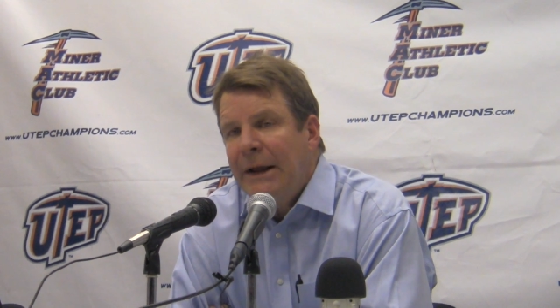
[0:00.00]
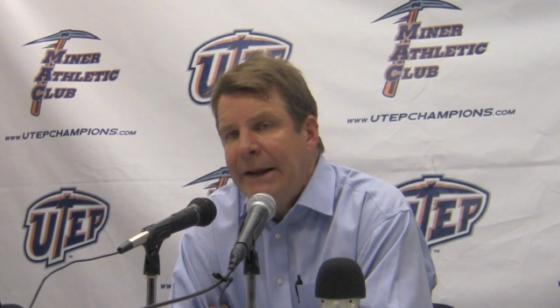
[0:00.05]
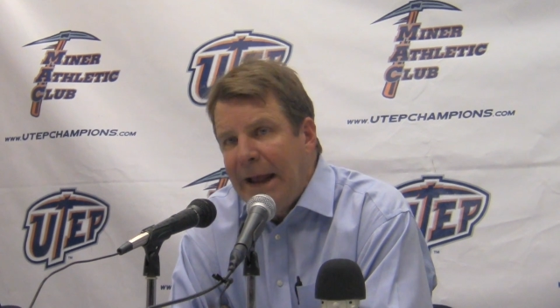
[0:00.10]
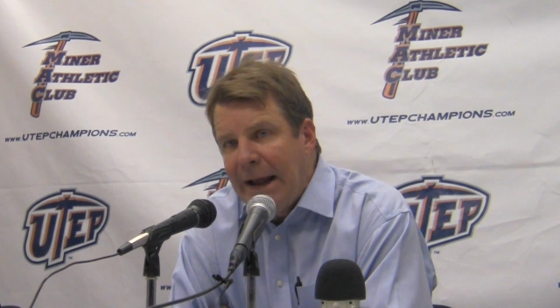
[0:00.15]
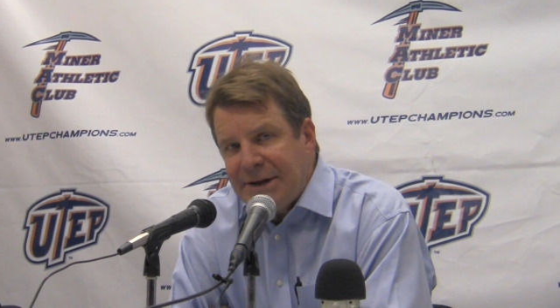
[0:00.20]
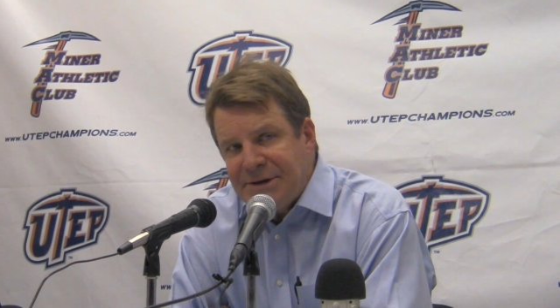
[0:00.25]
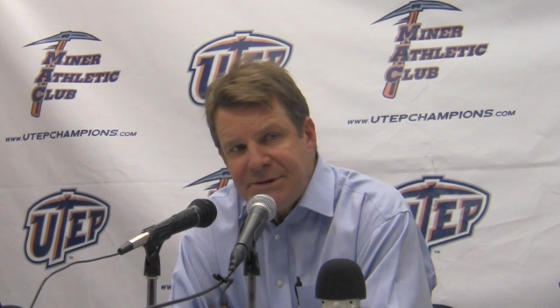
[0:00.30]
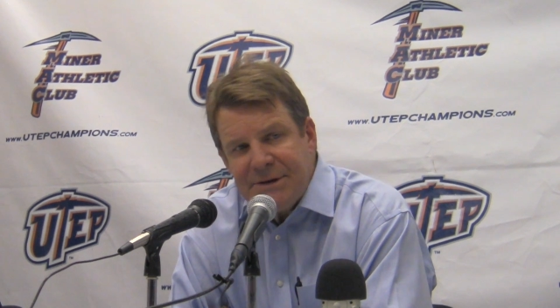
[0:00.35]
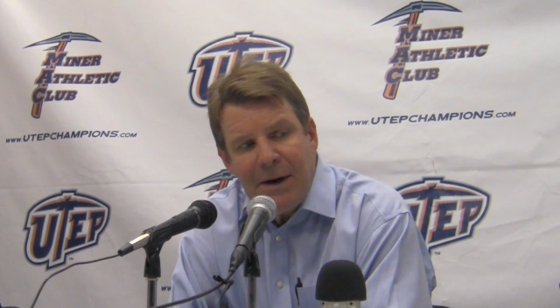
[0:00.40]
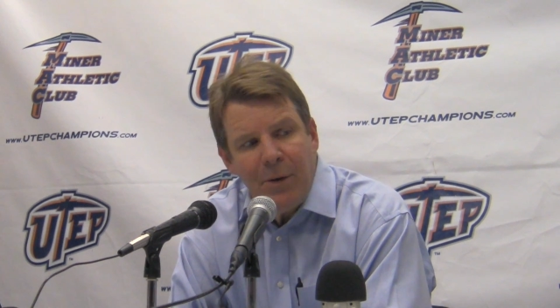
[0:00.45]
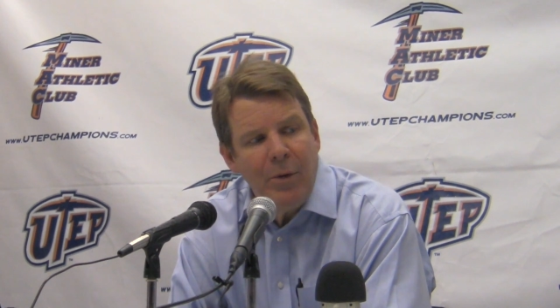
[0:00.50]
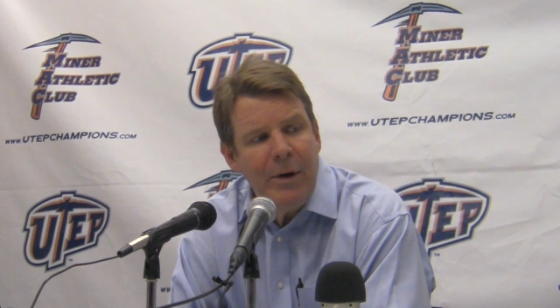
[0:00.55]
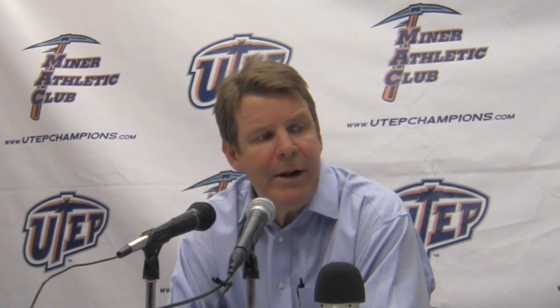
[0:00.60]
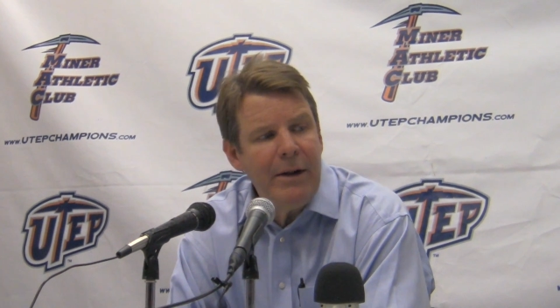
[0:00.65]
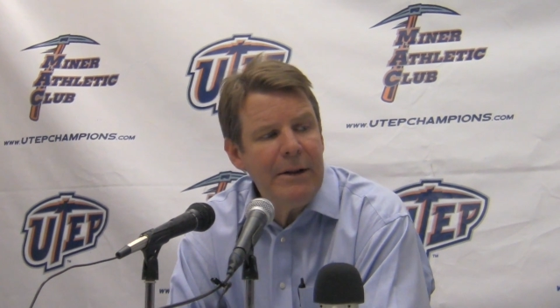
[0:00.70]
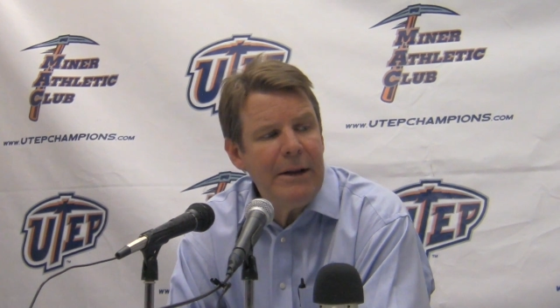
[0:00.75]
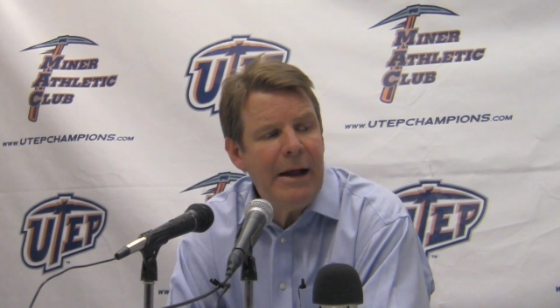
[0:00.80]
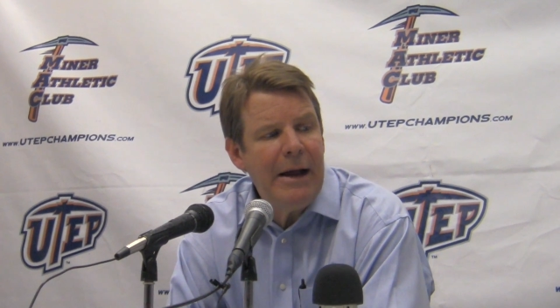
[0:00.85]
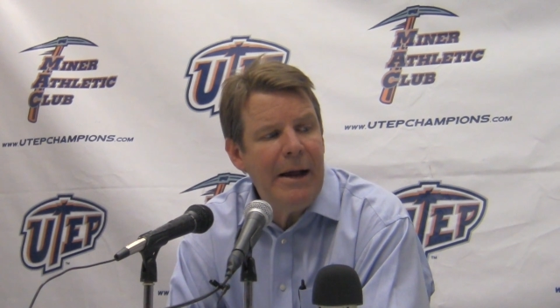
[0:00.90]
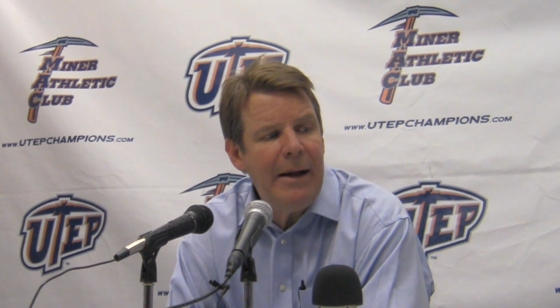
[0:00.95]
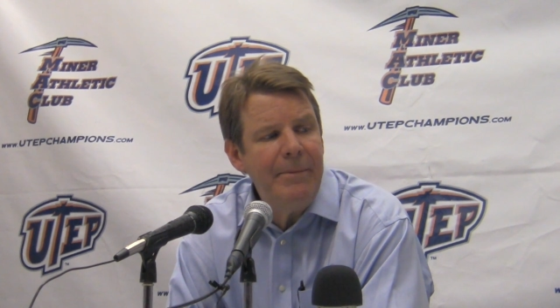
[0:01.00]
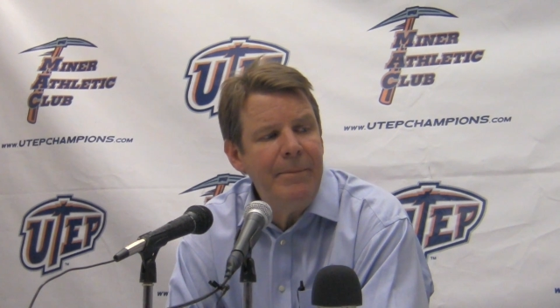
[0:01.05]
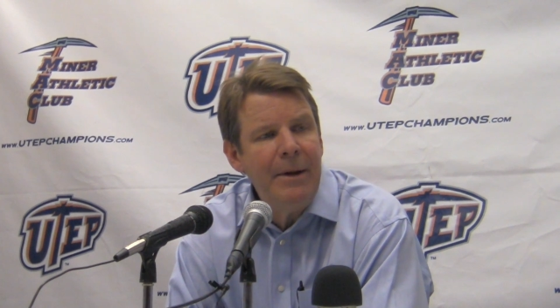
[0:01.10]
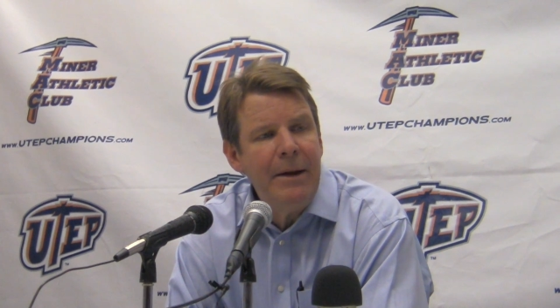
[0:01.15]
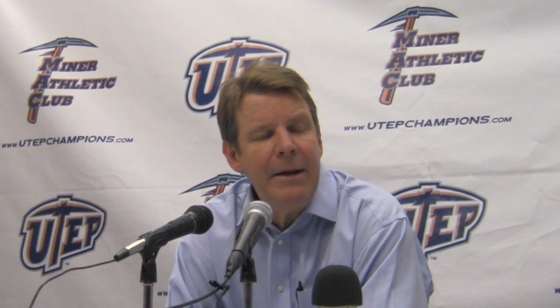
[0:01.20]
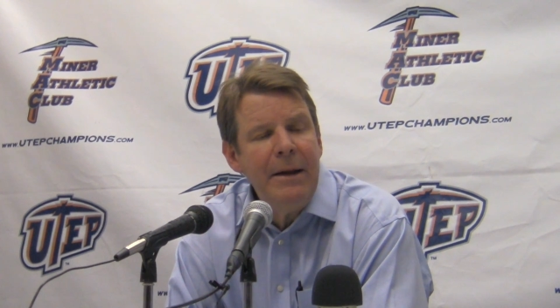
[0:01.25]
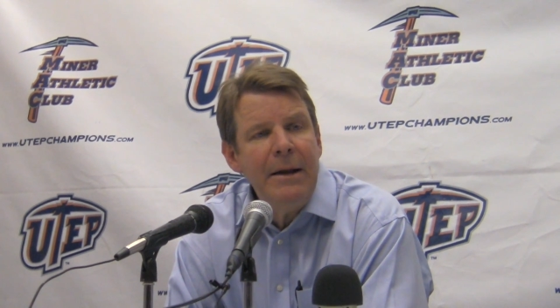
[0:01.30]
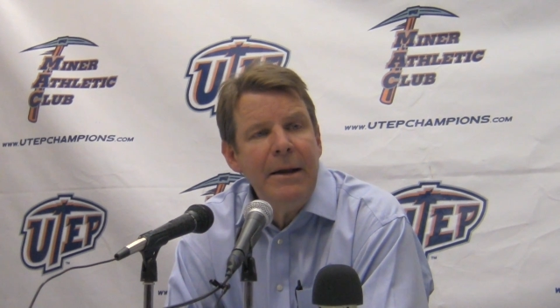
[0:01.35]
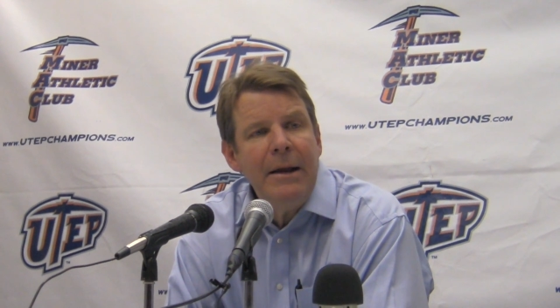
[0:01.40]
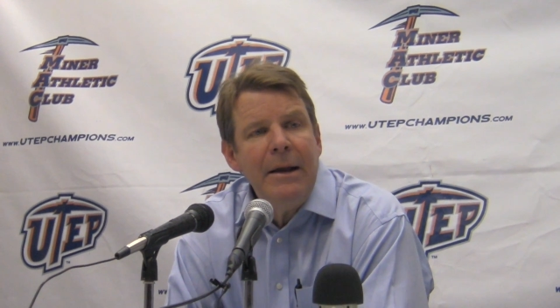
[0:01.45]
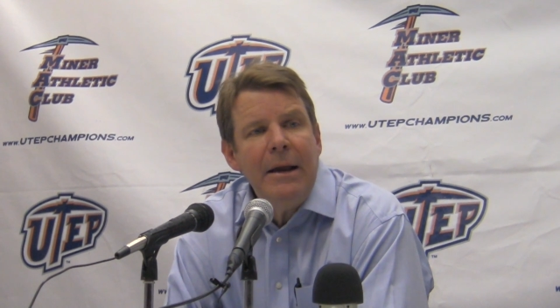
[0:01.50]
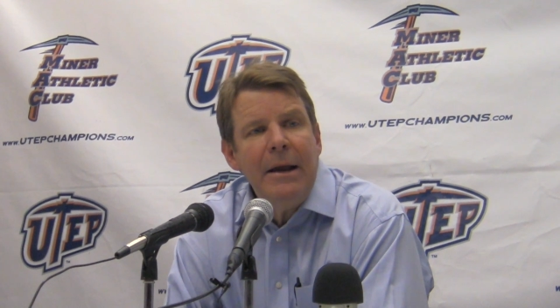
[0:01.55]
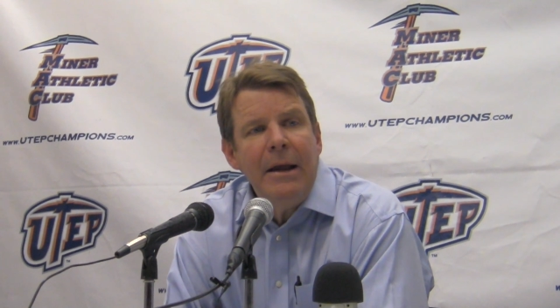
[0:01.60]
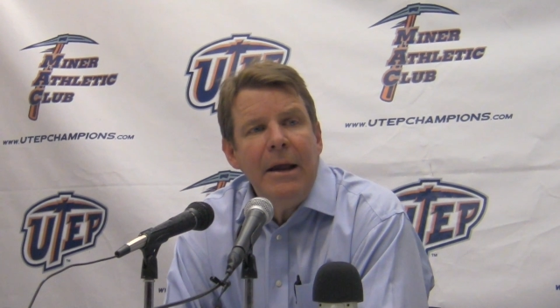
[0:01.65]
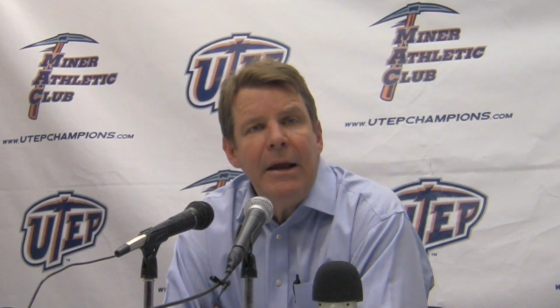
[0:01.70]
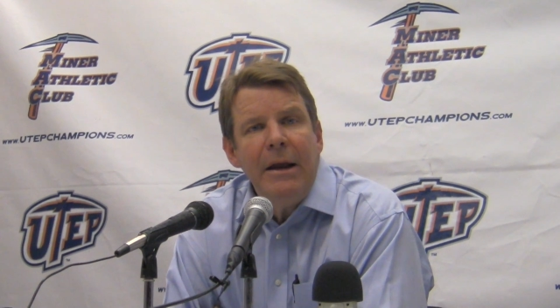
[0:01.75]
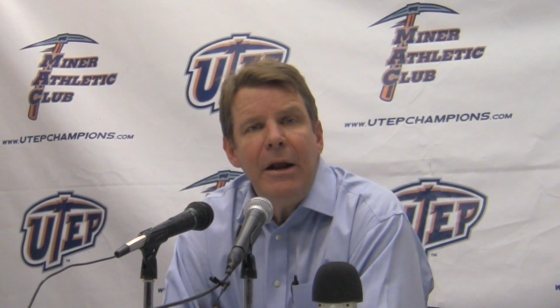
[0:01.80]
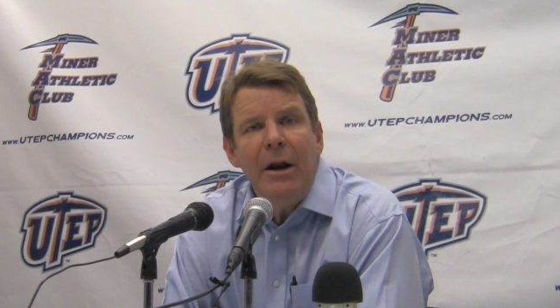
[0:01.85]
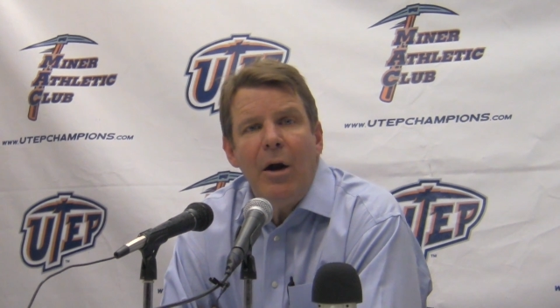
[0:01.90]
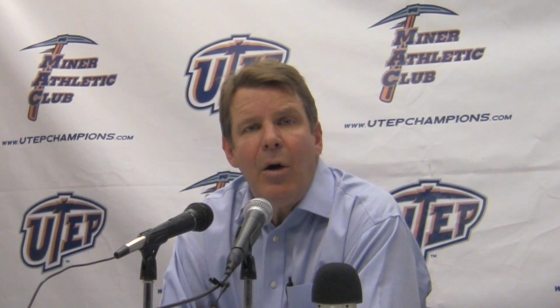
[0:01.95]
Yes, I will.
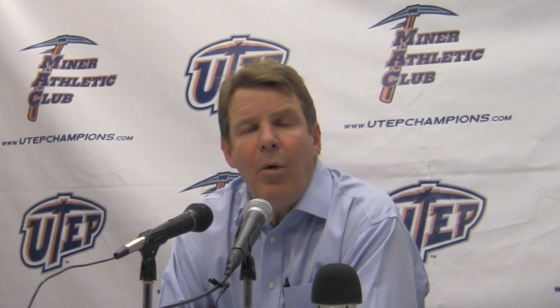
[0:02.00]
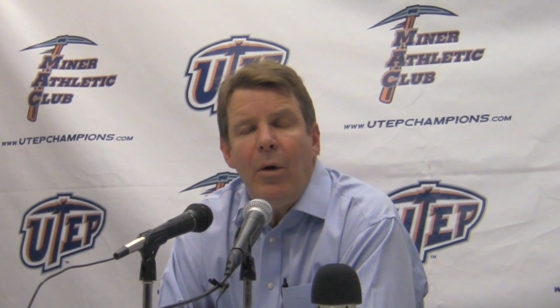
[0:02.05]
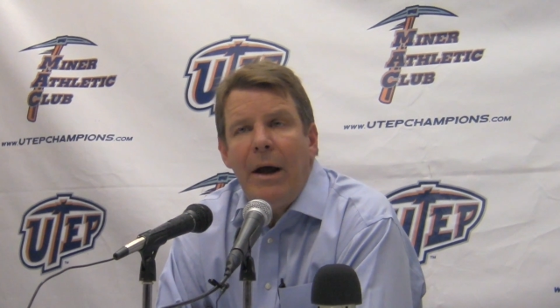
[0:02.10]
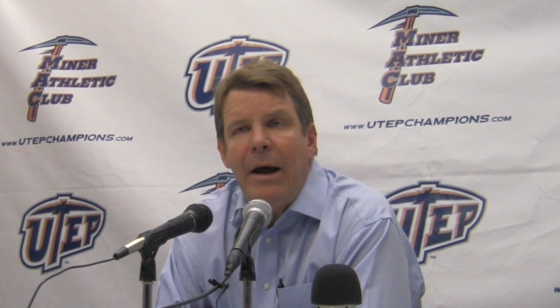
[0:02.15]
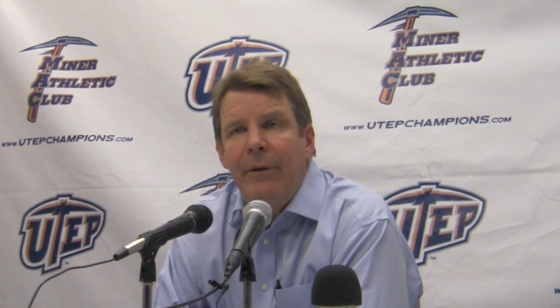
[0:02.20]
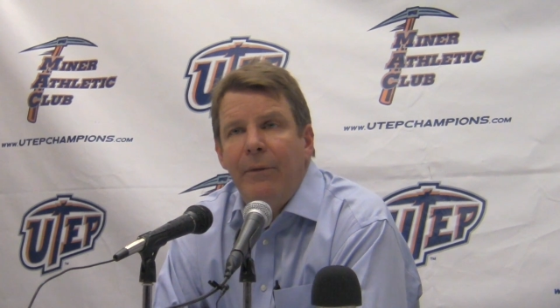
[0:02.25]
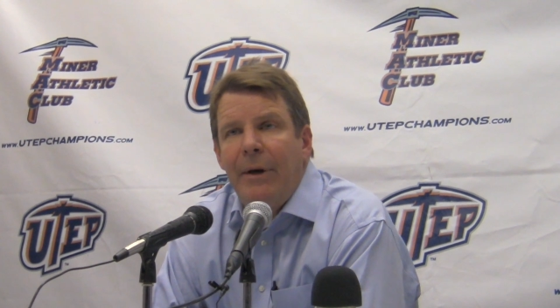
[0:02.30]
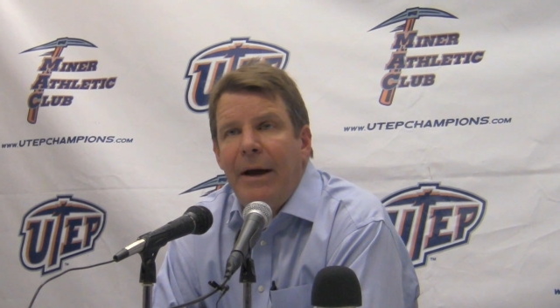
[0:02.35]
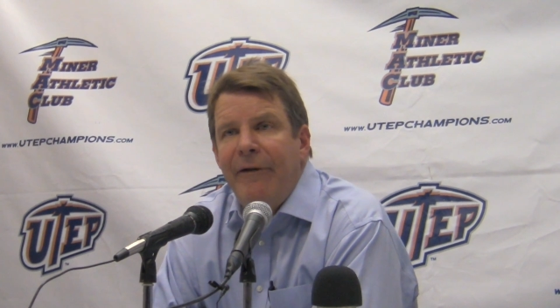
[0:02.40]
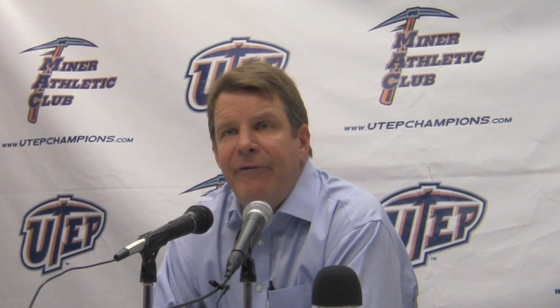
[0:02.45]
You know,